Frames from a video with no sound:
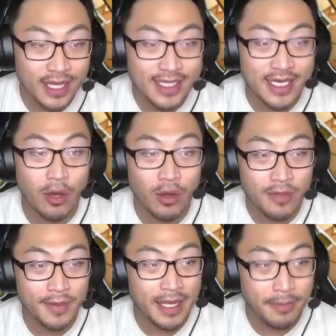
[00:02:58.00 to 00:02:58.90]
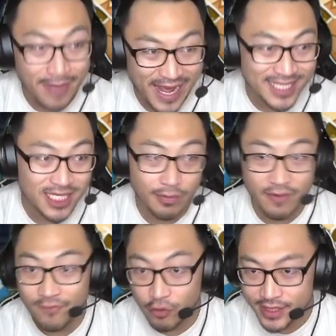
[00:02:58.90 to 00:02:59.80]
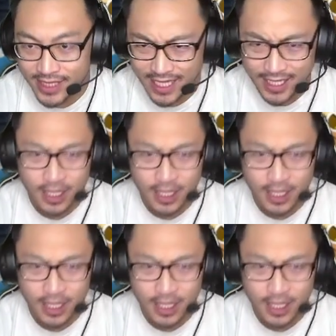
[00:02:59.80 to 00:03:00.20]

can only be max level 14.